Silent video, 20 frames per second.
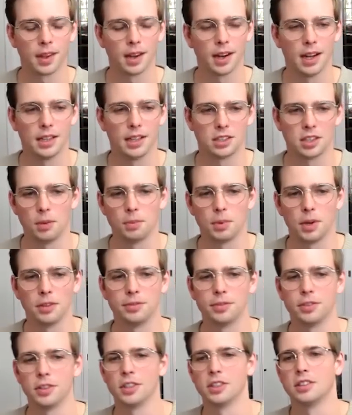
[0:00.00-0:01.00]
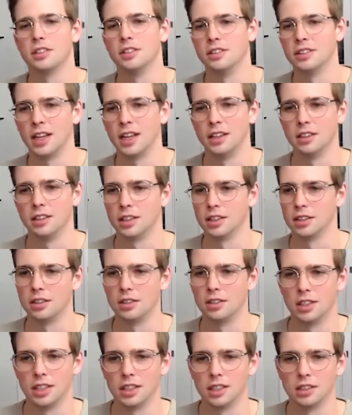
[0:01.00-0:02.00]
Scipy first, and then you can
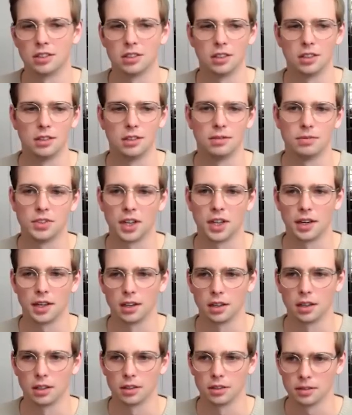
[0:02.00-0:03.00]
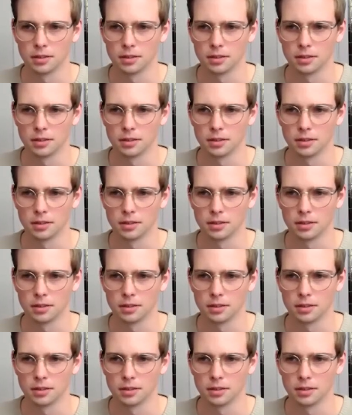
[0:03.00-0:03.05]
only install scikit-learn.